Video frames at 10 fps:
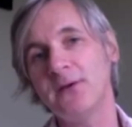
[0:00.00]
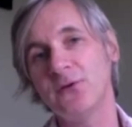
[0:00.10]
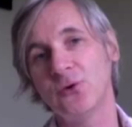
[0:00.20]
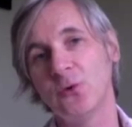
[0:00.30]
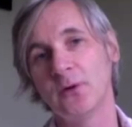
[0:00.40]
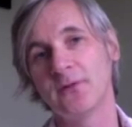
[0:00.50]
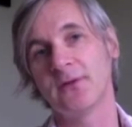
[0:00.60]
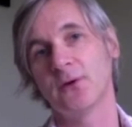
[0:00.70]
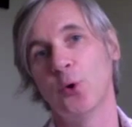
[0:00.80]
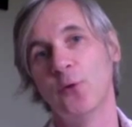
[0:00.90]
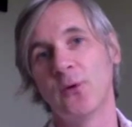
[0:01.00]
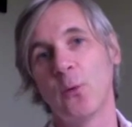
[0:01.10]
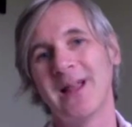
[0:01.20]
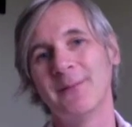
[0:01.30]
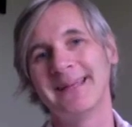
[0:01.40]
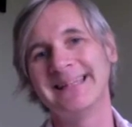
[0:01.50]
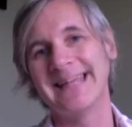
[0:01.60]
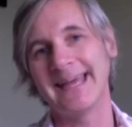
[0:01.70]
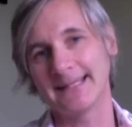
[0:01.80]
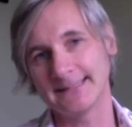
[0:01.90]
to do with the overwhelming
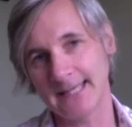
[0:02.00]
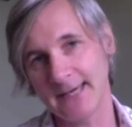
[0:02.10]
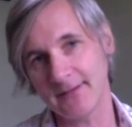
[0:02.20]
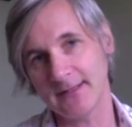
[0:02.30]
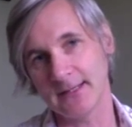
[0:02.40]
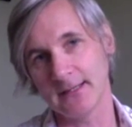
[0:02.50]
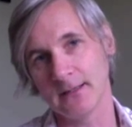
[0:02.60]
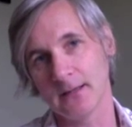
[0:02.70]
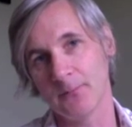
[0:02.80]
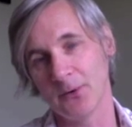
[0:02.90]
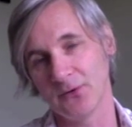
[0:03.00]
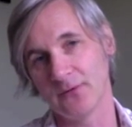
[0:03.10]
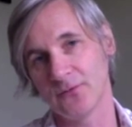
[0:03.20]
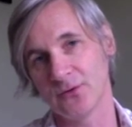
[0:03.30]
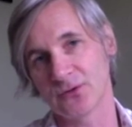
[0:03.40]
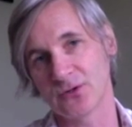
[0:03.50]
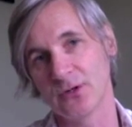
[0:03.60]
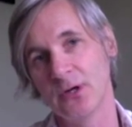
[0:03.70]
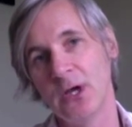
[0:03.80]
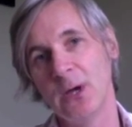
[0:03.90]
negativity about the future,
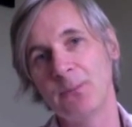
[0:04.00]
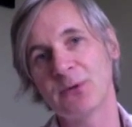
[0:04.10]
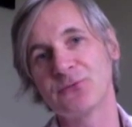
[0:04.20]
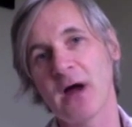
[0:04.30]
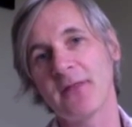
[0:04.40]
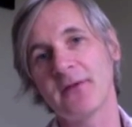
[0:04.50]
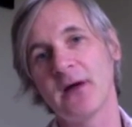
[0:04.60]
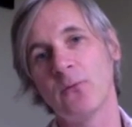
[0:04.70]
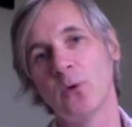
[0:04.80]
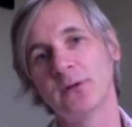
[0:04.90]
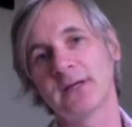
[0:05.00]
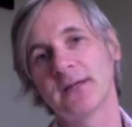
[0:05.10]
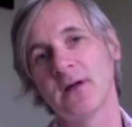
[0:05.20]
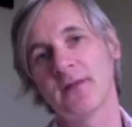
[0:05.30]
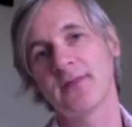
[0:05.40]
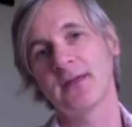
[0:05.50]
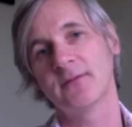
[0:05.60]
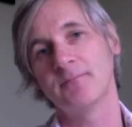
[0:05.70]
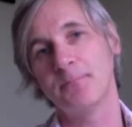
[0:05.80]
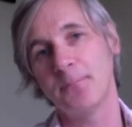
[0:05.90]
but rather that one cannot think of
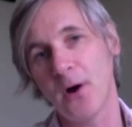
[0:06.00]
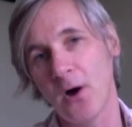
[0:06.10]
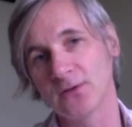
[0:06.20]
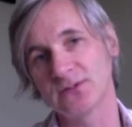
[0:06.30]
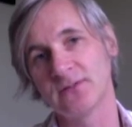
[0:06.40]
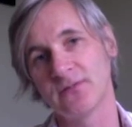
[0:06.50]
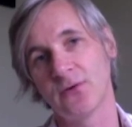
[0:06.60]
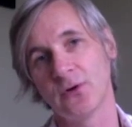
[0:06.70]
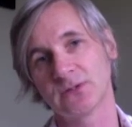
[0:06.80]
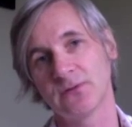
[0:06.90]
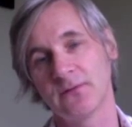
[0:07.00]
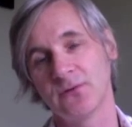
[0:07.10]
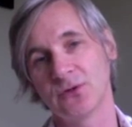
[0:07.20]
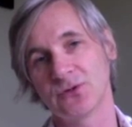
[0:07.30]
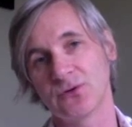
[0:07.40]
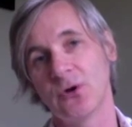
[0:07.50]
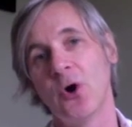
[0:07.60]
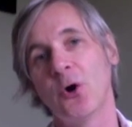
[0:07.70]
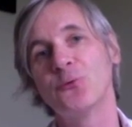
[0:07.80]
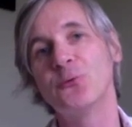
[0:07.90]
positive thoughts for the future
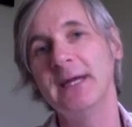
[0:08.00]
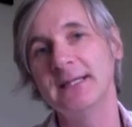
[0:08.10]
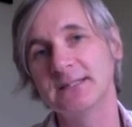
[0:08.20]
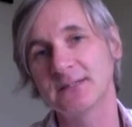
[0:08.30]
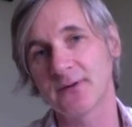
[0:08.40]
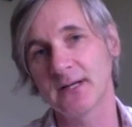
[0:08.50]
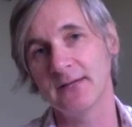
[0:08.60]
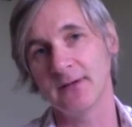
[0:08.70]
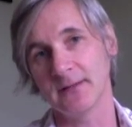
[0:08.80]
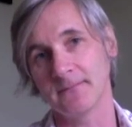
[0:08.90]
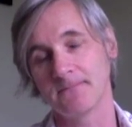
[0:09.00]
or reasons for living.